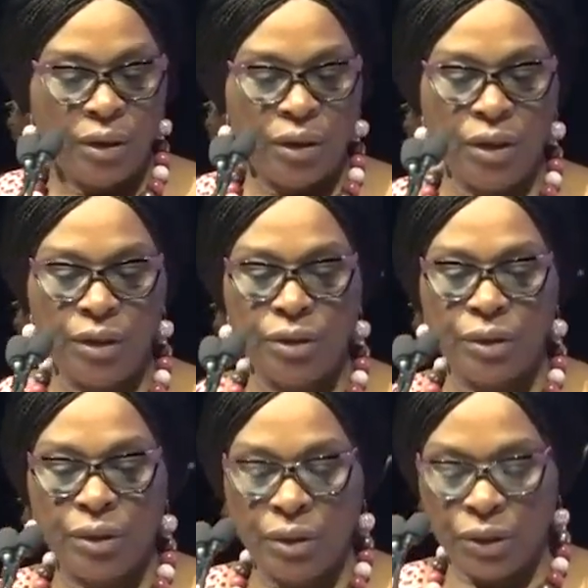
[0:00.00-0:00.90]

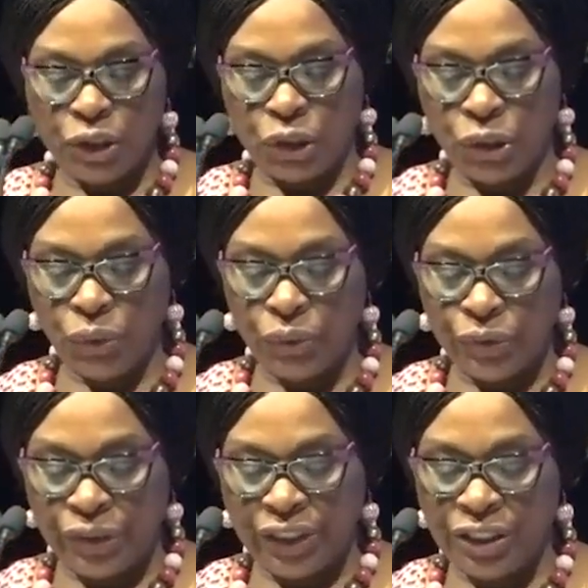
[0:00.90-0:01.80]
In
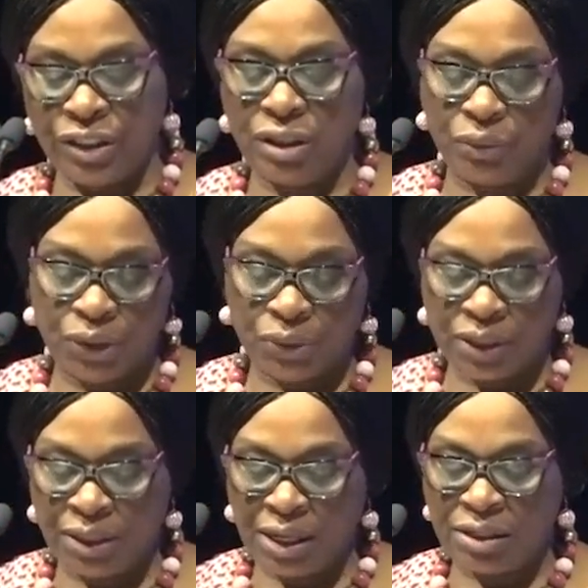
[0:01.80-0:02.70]
June this year, which
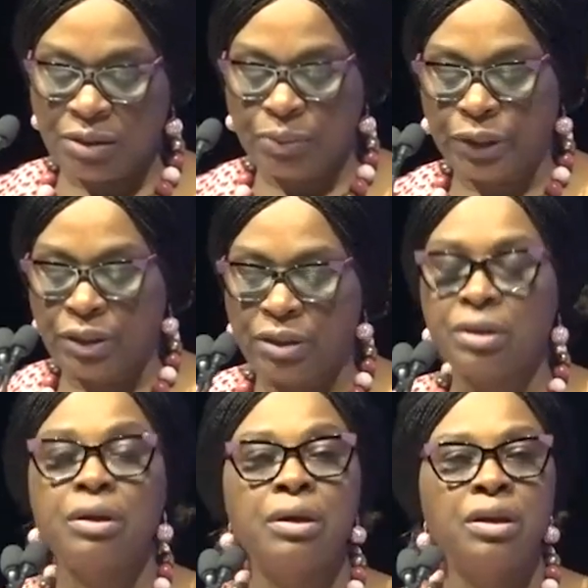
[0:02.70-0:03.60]
was last month,
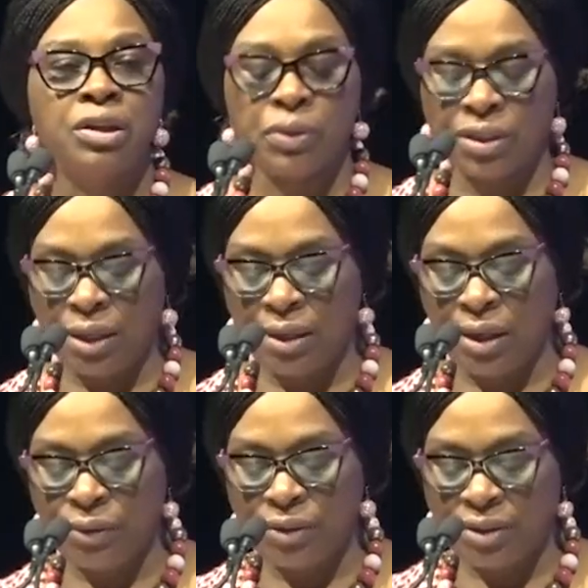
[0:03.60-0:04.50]
it was
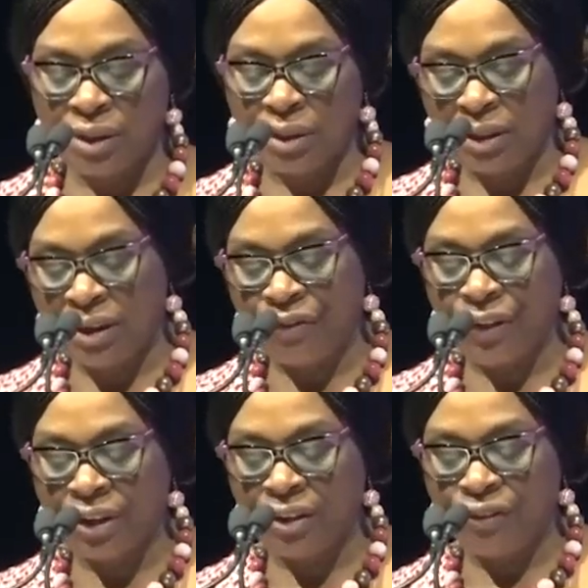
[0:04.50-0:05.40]
announced that an
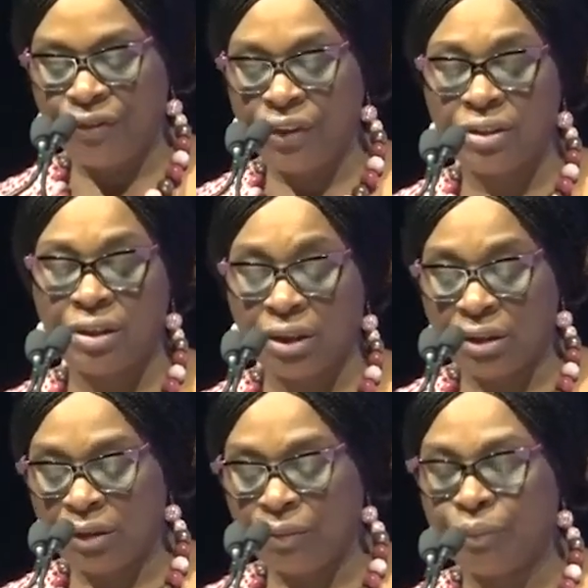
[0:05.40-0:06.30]
African fintech
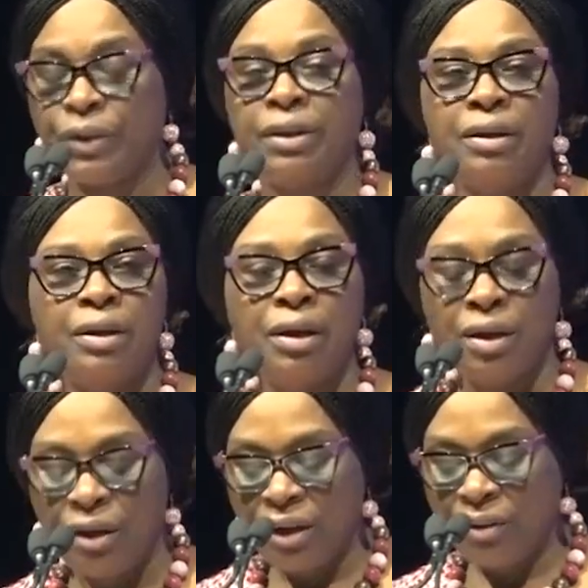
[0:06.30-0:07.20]
company,
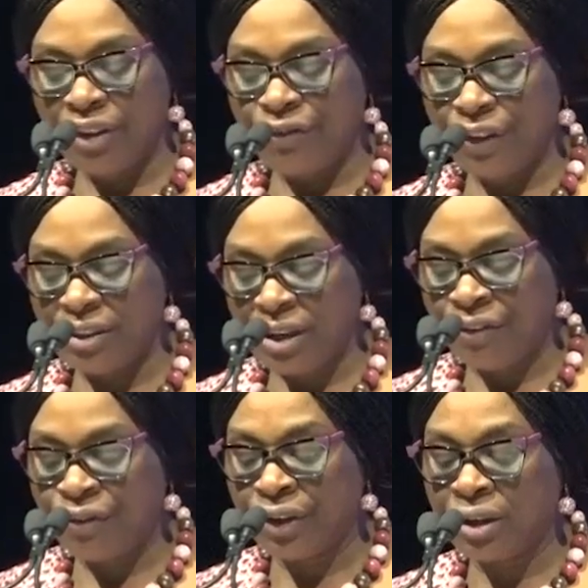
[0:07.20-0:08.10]
MFS
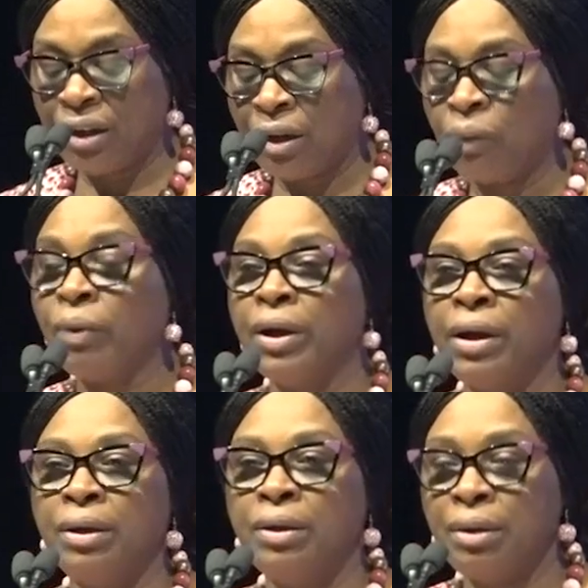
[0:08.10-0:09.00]
Africa,
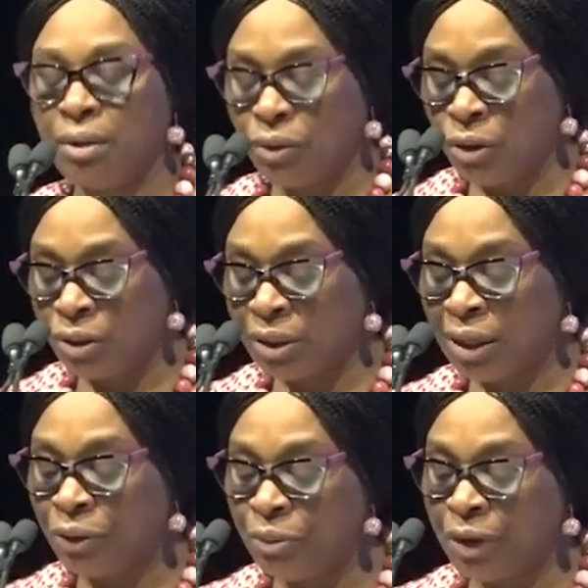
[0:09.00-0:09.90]
acquired
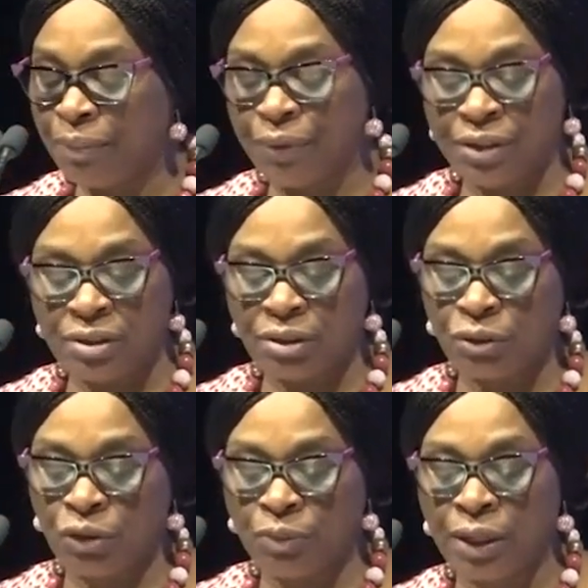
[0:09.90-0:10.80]
Oklahoma-based
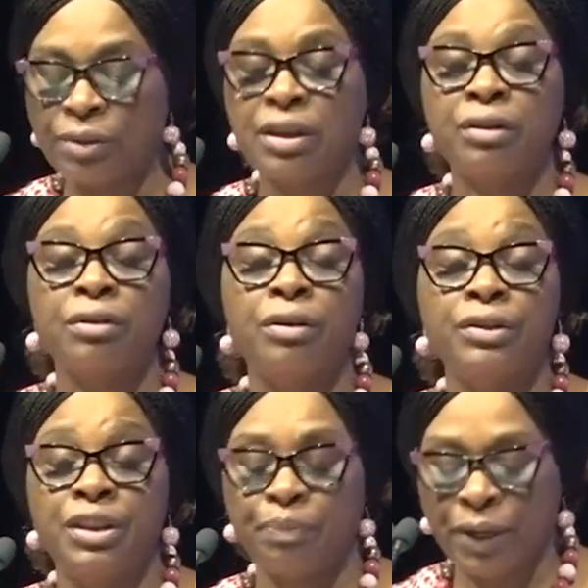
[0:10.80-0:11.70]
Global
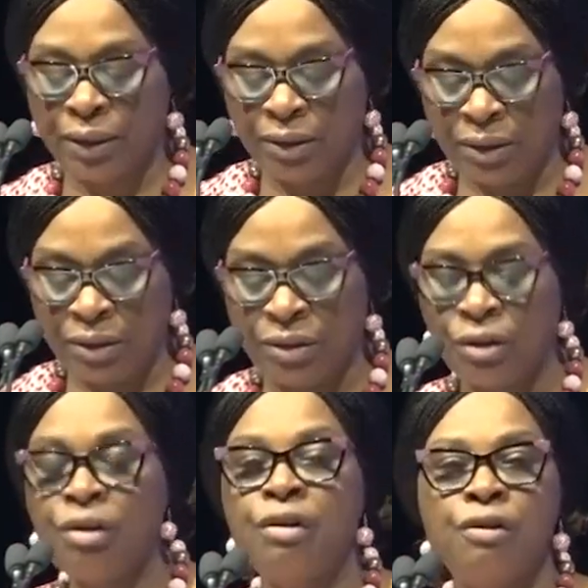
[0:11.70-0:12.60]
Technology Partners
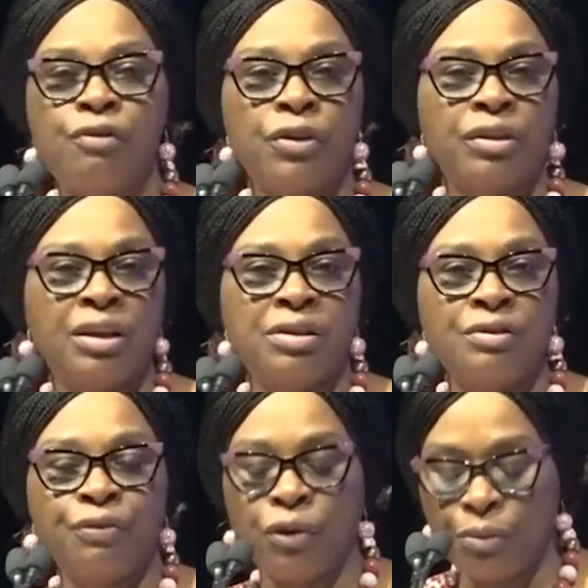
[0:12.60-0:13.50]
for
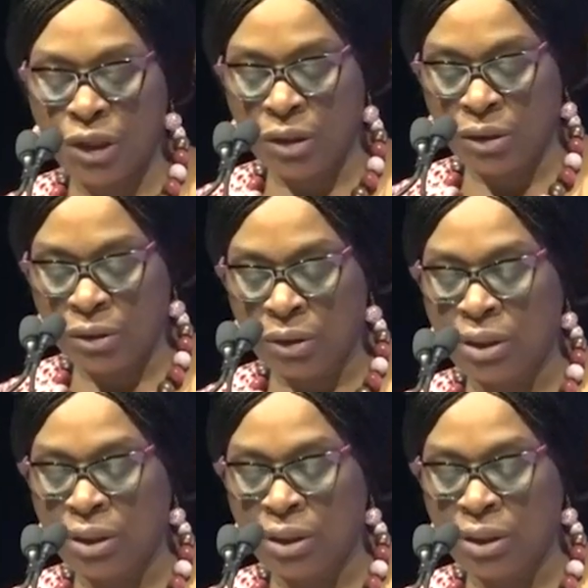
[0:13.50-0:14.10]
$34 million.